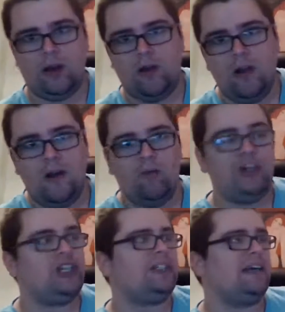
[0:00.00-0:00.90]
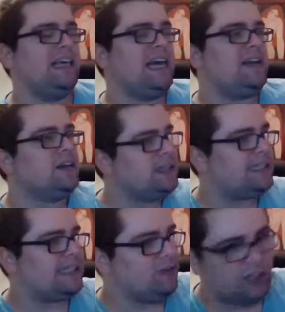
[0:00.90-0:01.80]
Uh, which is again
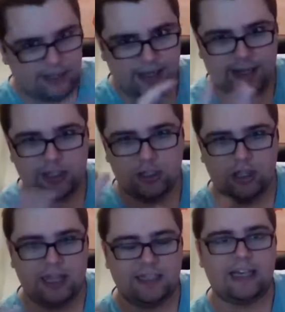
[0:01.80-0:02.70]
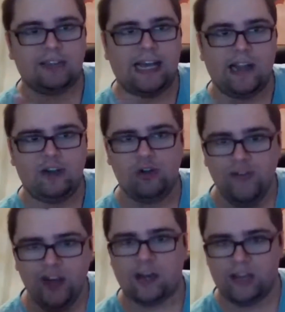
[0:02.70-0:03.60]
sounds like sounds like a
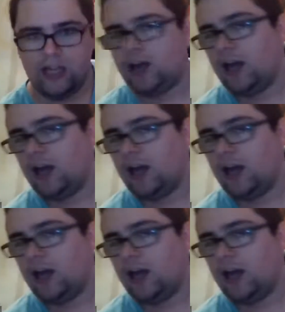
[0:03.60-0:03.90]
trivial thing.